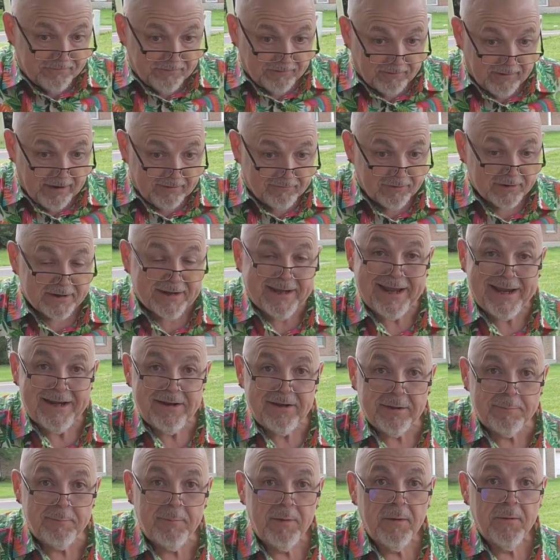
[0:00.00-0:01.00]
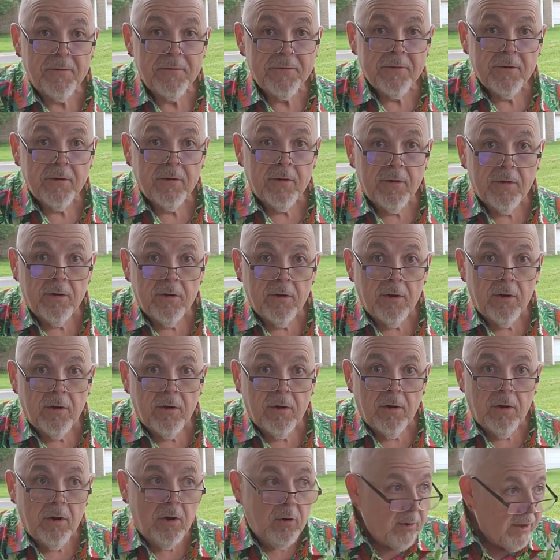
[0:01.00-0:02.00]
the forever kingdom
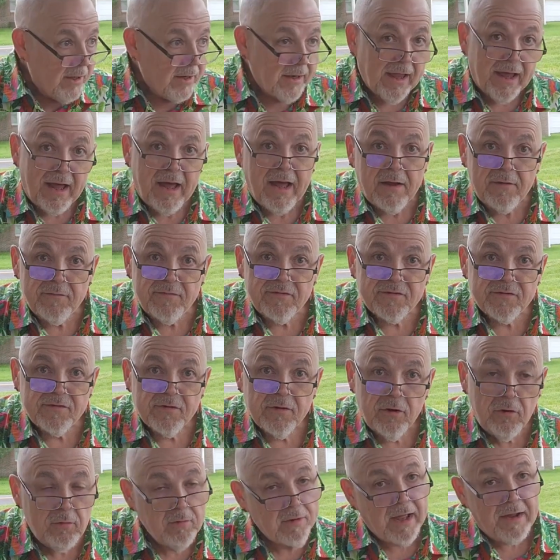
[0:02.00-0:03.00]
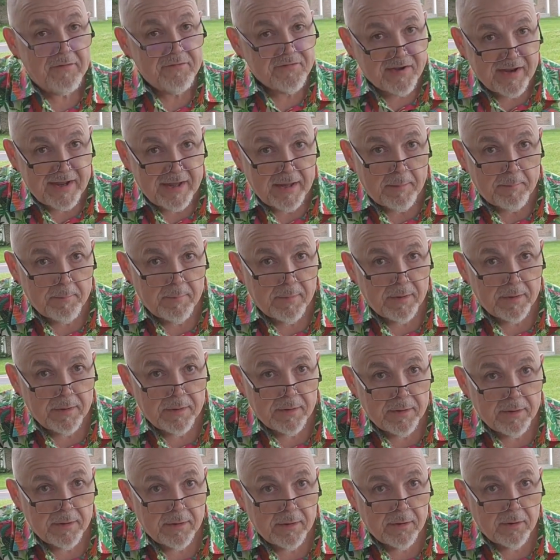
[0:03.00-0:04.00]
who he loves, who loves him,
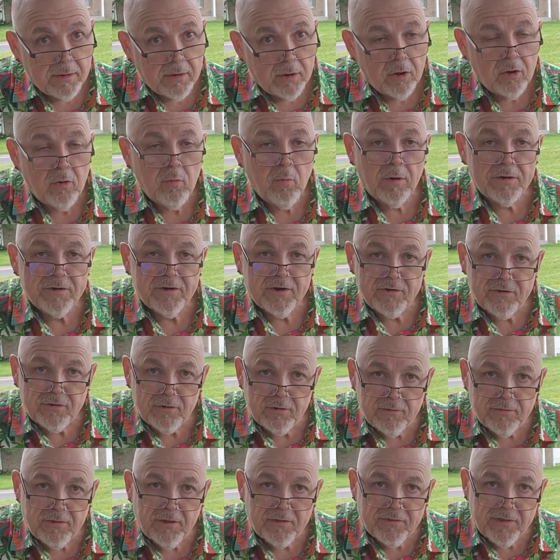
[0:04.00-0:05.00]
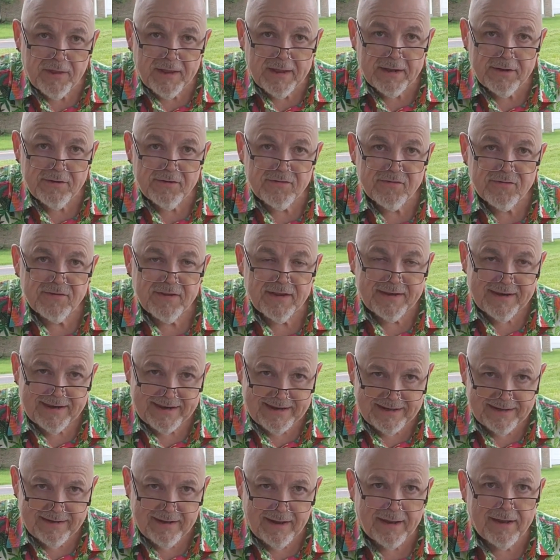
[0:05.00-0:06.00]
who want to do the things that
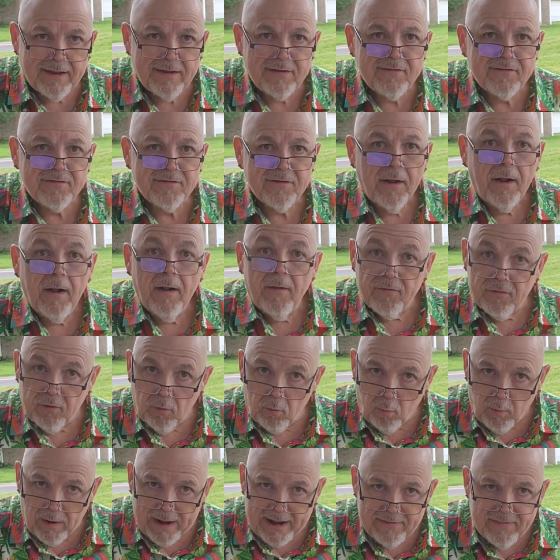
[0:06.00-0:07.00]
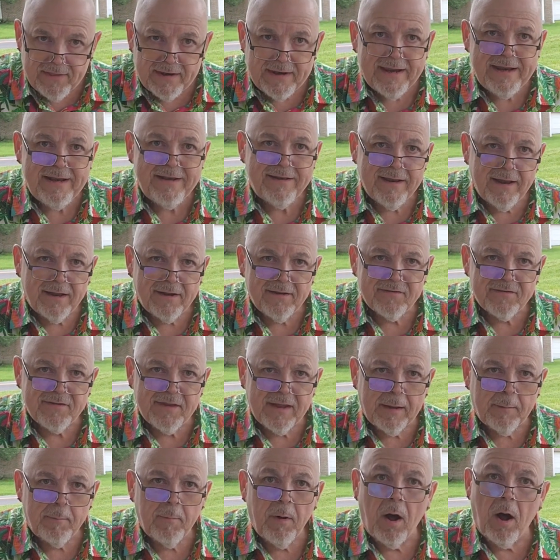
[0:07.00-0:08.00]
he does, the way that he does
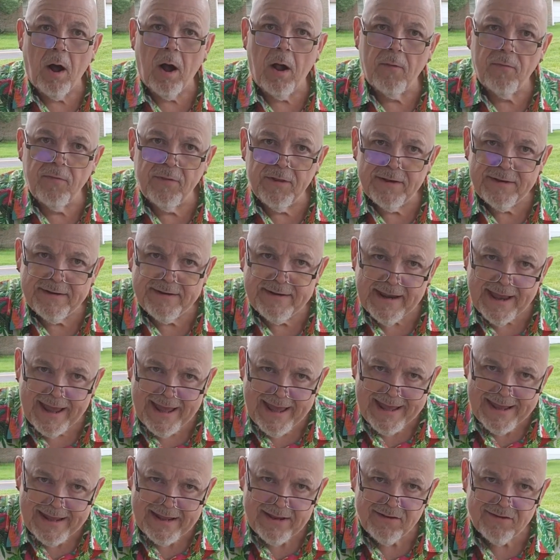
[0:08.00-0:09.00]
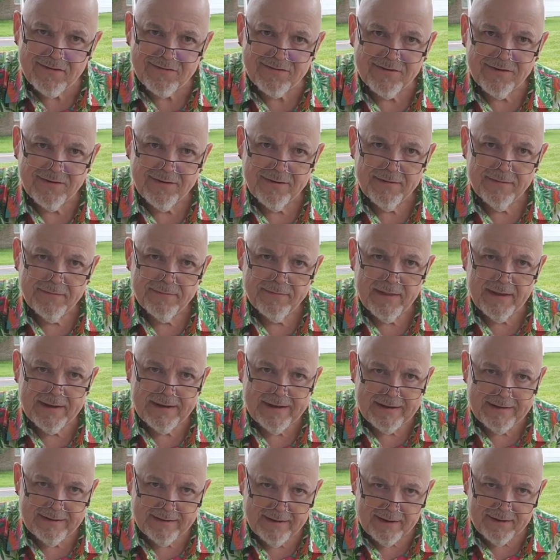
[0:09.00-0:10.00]
them on the days
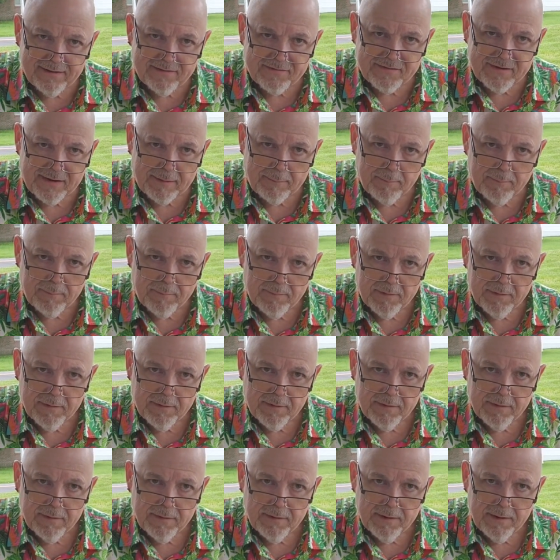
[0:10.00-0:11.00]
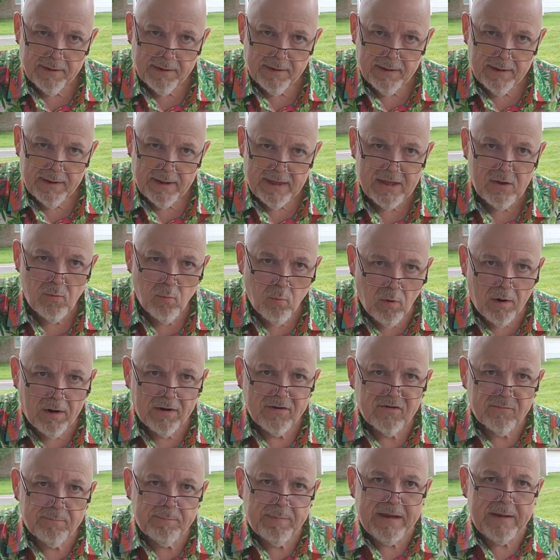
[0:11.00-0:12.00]
that he does them. He
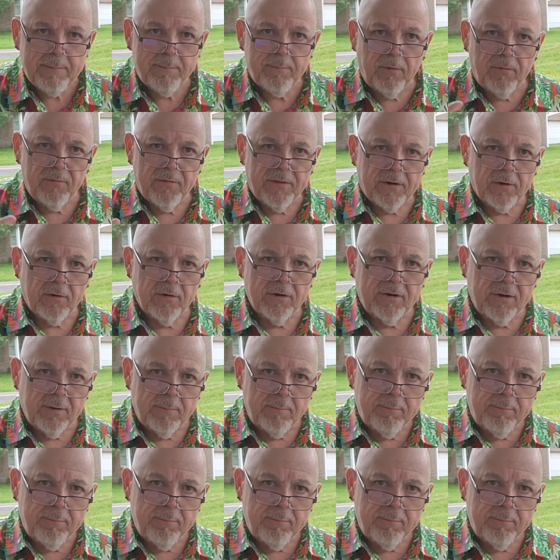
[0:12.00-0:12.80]
wants people that are in